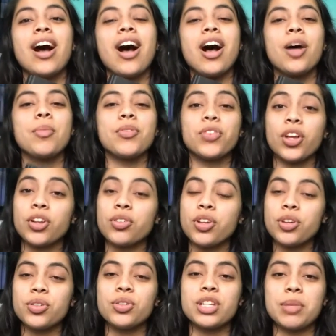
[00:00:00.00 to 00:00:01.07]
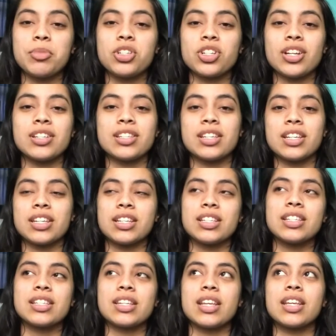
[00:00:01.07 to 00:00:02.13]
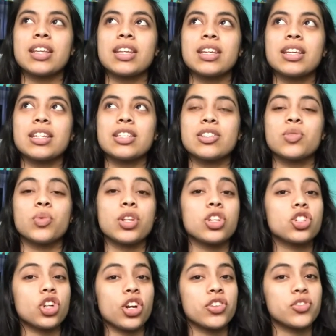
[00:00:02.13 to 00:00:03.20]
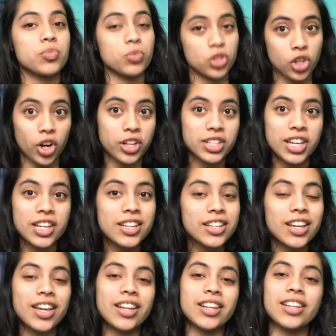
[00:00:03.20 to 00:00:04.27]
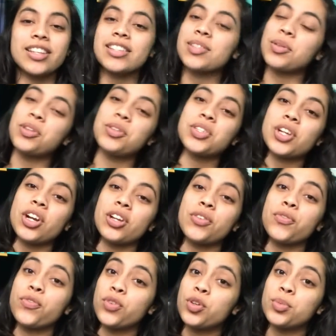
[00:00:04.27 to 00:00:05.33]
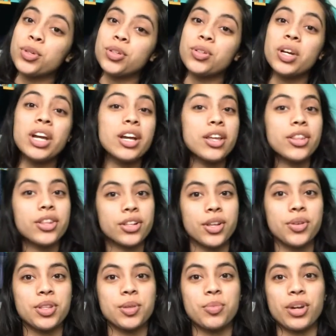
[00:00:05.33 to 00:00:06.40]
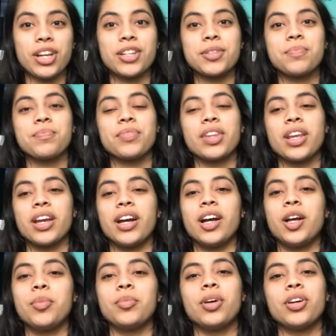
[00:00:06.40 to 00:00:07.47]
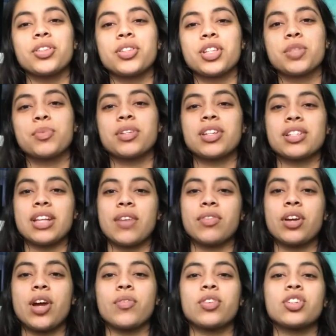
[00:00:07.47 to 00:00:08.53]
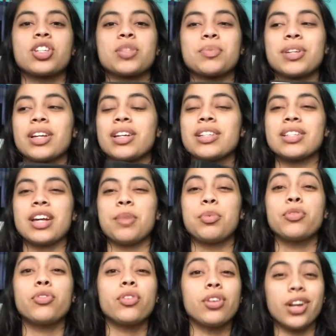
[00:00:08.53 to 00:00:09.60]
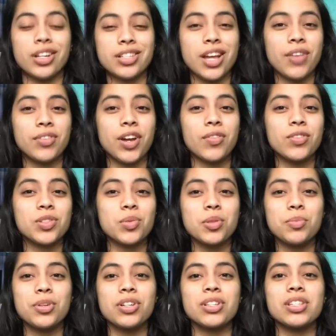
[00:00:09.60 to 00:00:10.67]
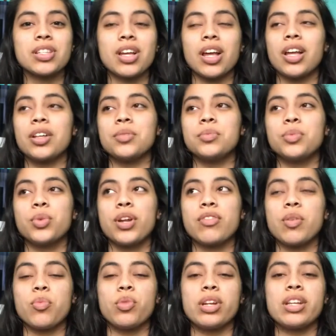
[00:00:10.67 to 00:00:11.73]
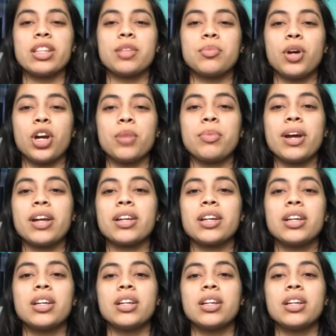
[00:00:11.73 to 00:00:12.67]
If y'all don't know who Damon Johnson is, he is one of the sharks from Shark Tank, and he's the one who started FUBU, the clothing brand. Also, this book doesn't have a cover just because I prefer not to have covers with books whenever I'm reading them hardback.